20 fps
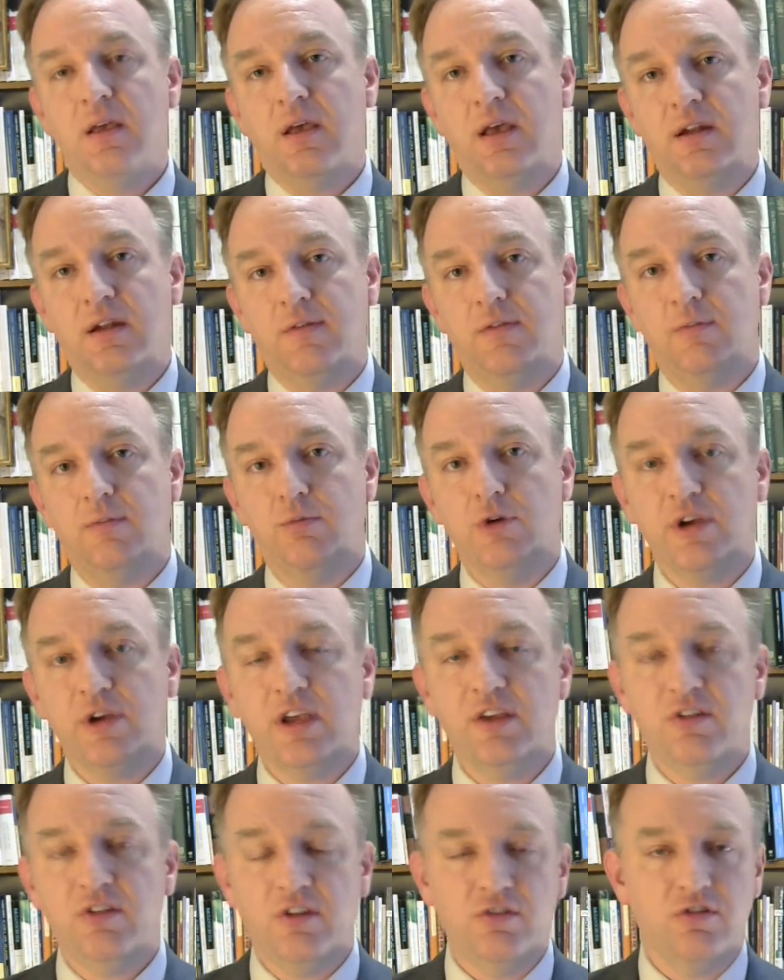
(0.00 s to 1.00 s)
and if the
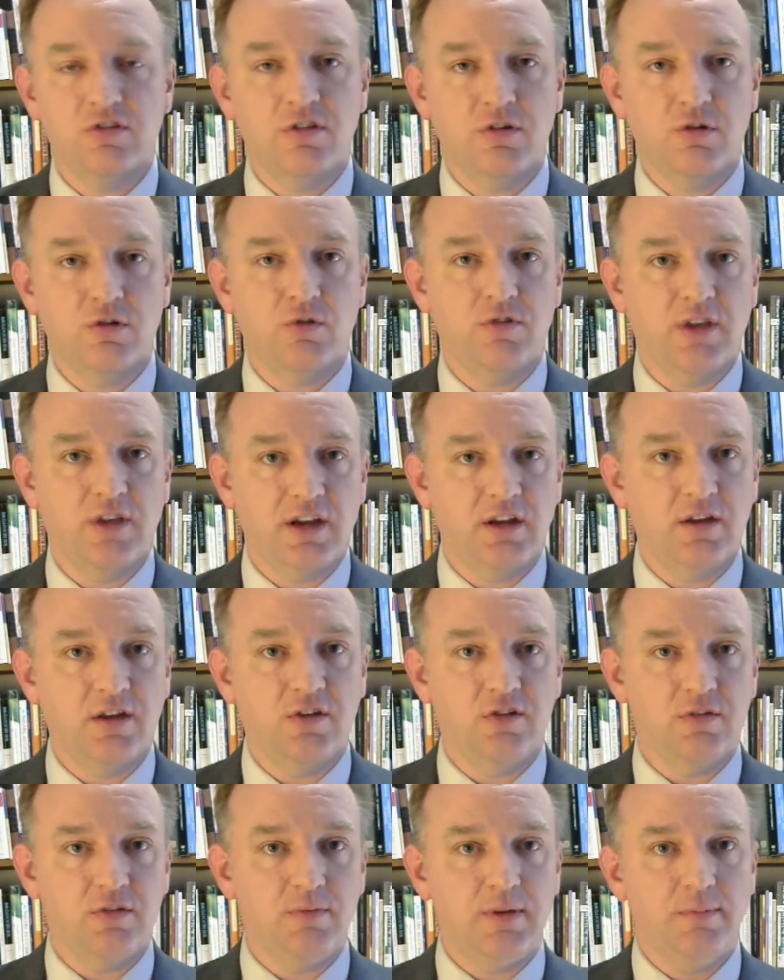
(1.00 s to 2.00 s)
Brookings Institute data
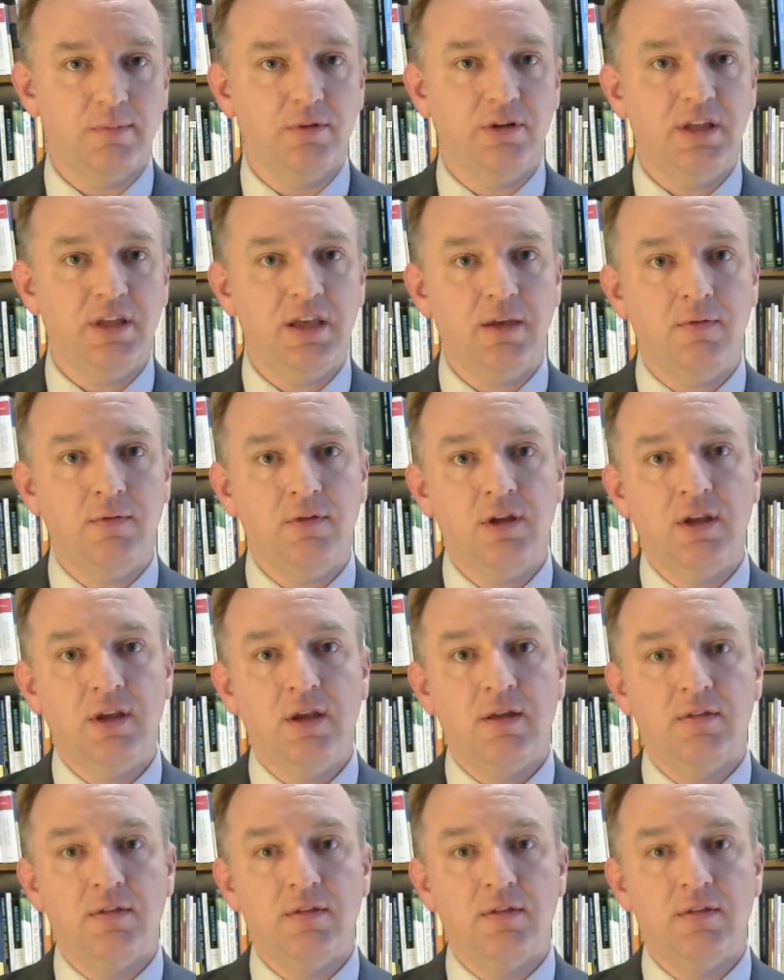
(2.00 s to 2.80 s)
is to be believed,